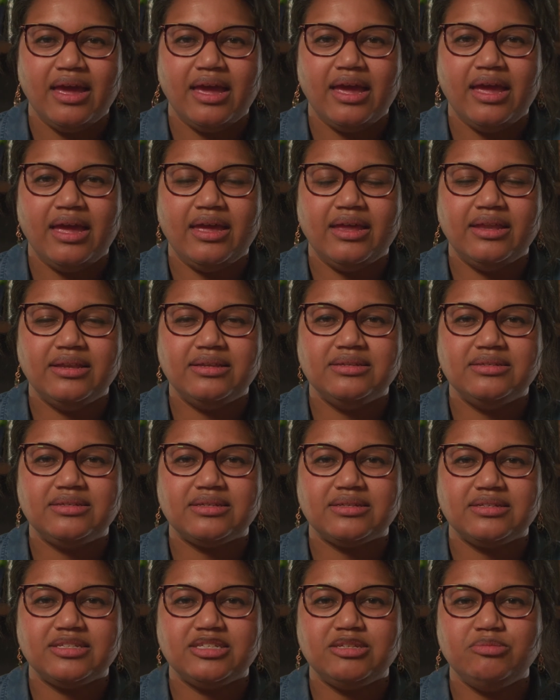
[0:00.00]
And
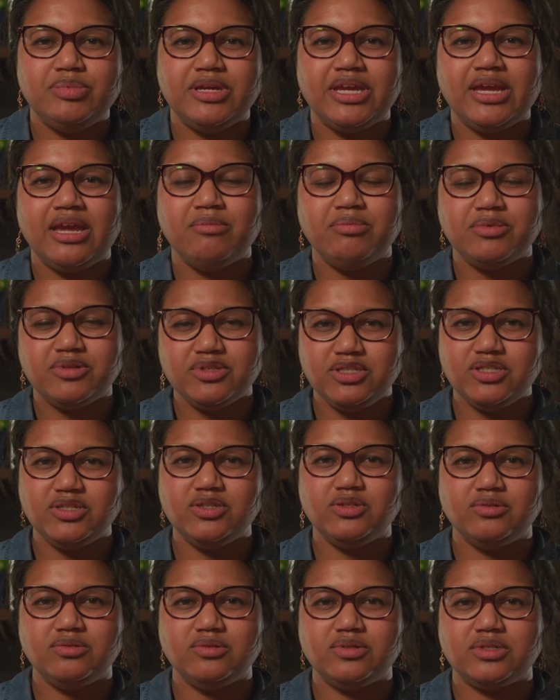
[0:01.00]
to be able
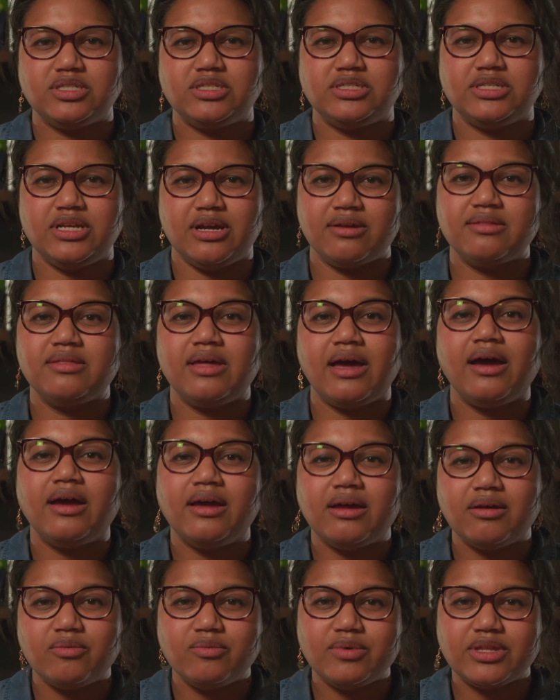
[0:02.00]
to share
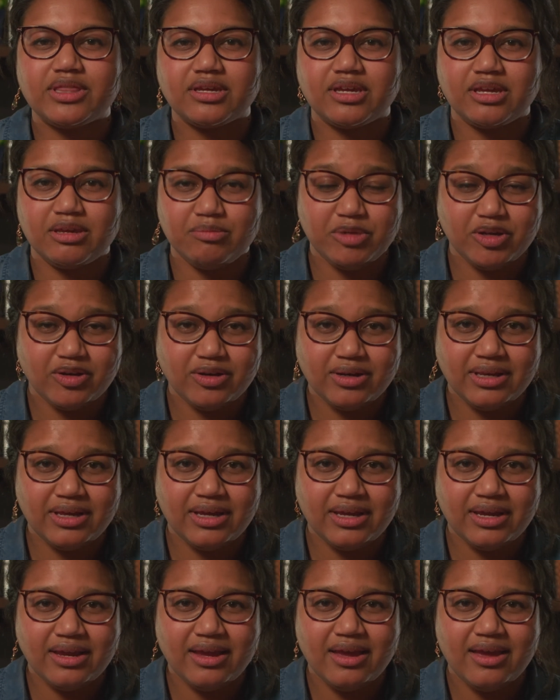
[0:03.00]
that with the
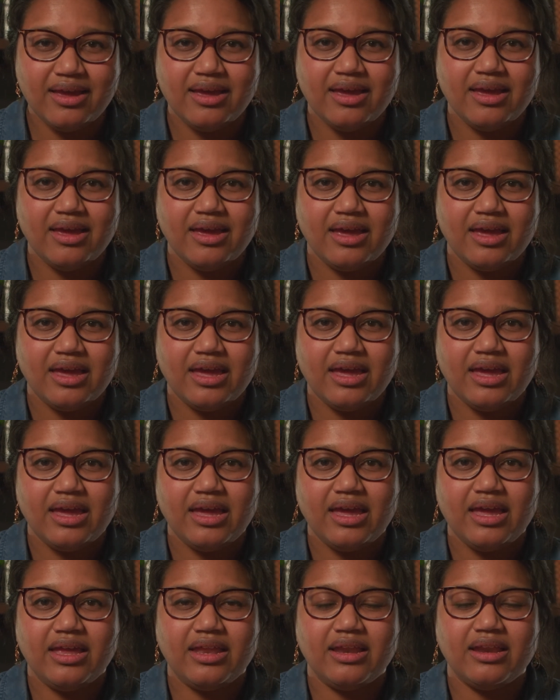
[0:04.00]
community
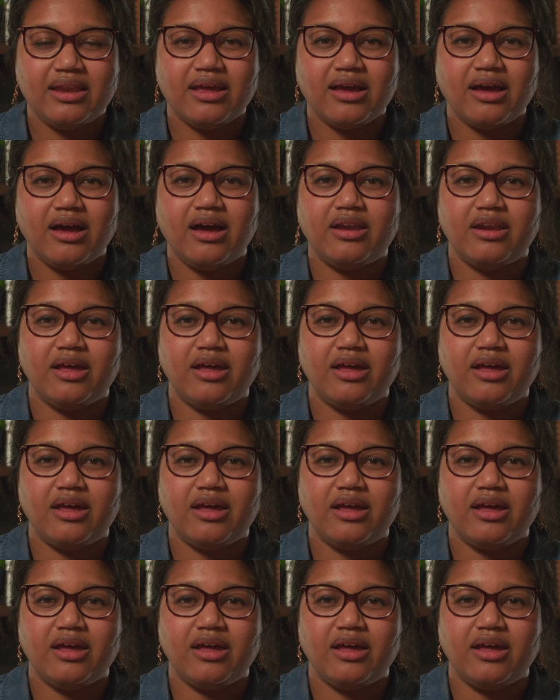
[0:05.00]
in an